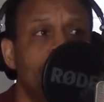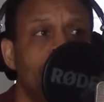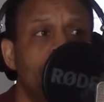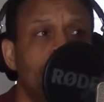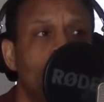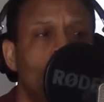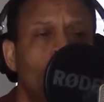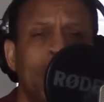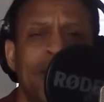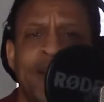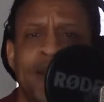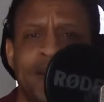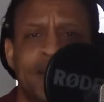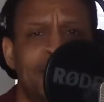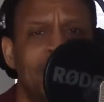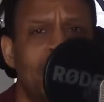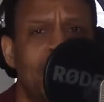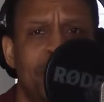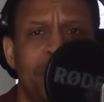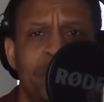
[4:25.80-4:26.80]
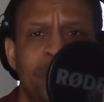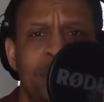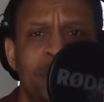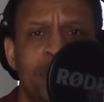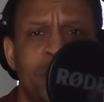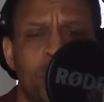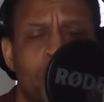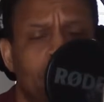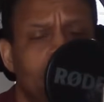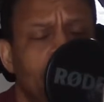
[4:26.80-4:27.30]
wake us up.
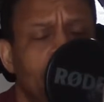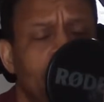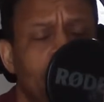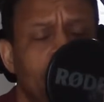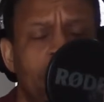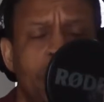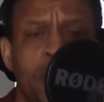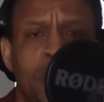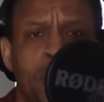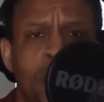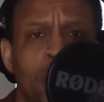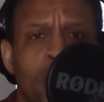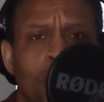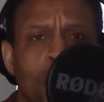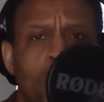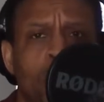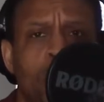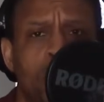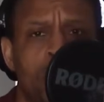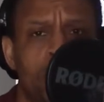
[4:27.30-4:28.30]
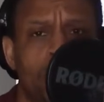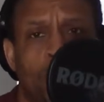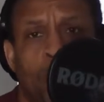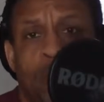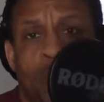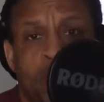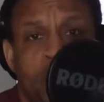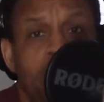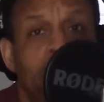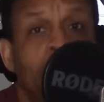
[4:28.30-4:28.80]
Certainly woke
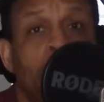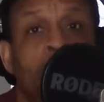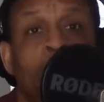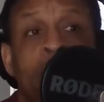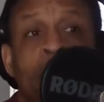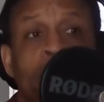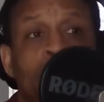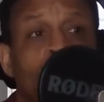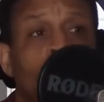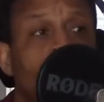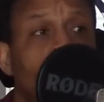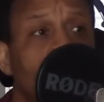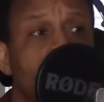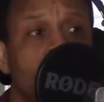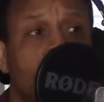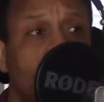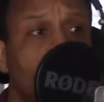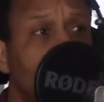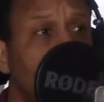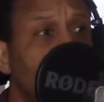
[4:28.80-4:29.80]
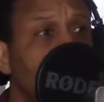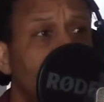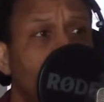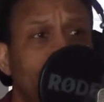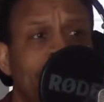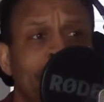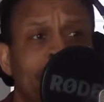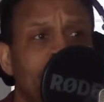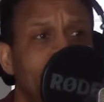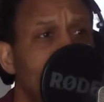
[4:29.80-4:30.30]
me up, and it woke us all up again
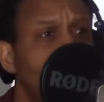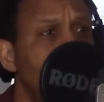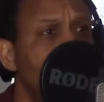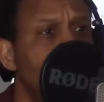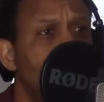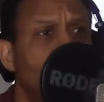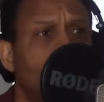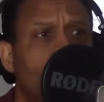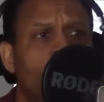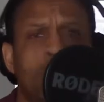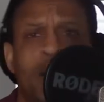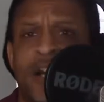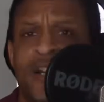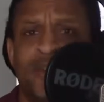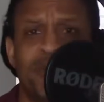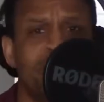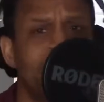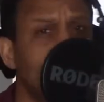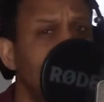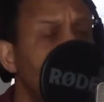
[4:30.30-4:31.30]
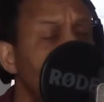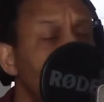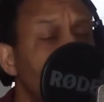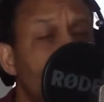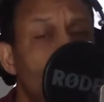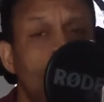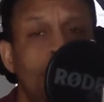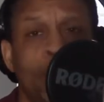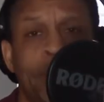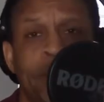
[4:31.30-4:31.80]
that our country's got a long
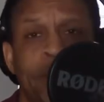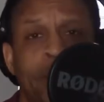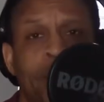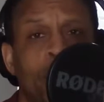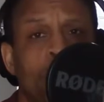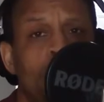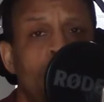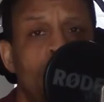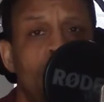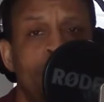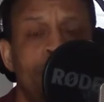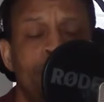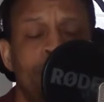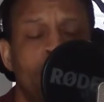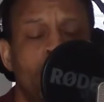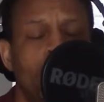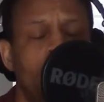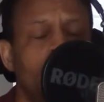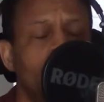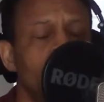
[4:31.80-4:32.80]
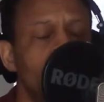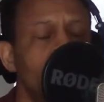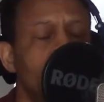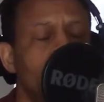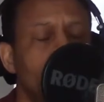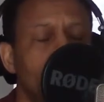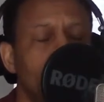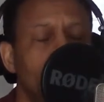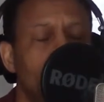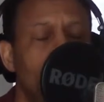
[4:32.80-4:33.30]
way to go. Our country's got a
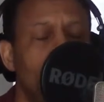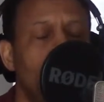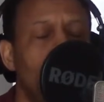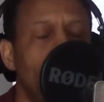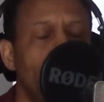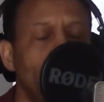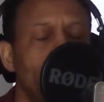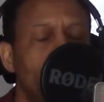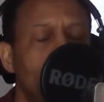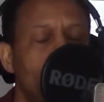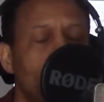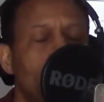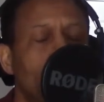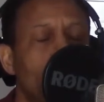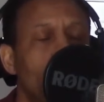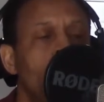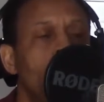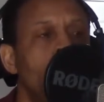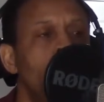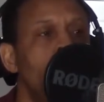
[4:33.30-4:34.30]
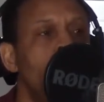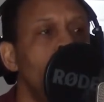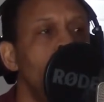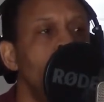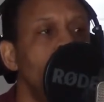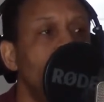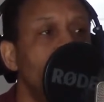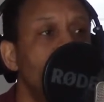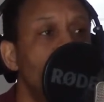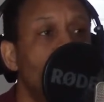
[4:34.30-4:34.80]
long way to go to
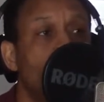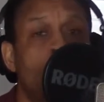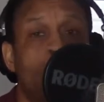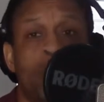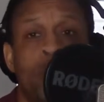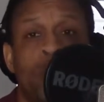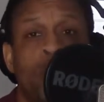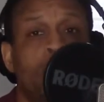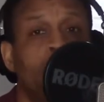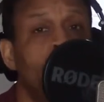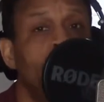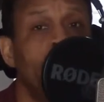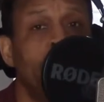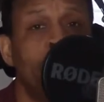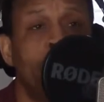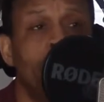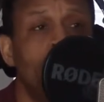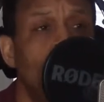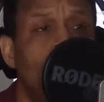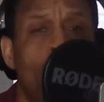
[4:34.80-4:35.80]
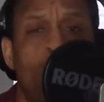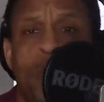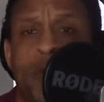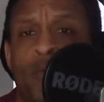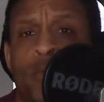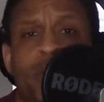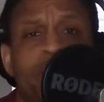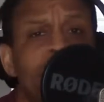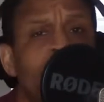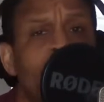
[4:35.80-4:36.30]
get to where we want to be. But we're
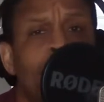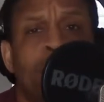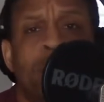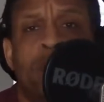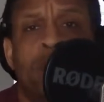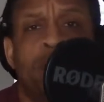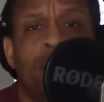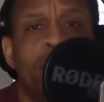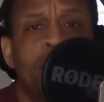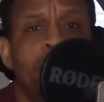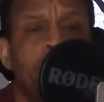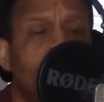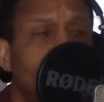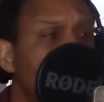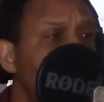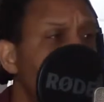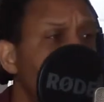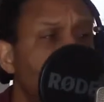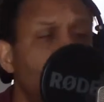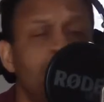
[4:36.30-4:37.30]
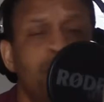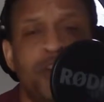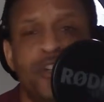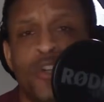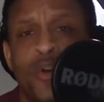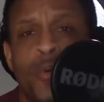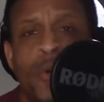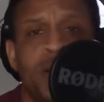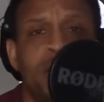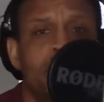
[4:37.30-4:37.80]
never going to reach perfection. No
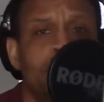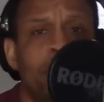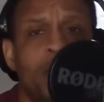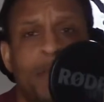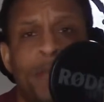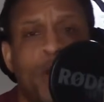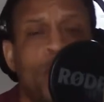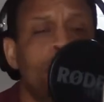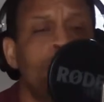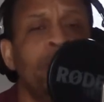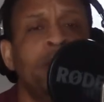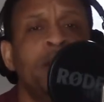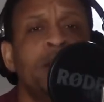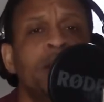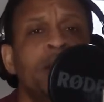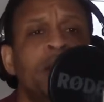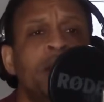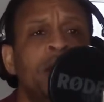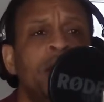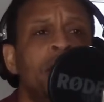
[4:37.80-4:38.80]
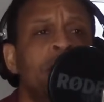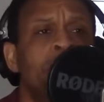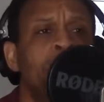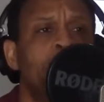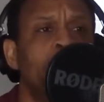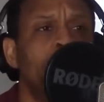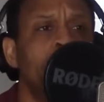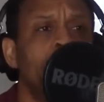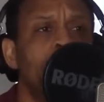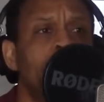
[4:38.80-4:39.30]
one's ever perfect,
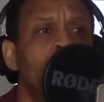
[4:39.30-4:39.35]
but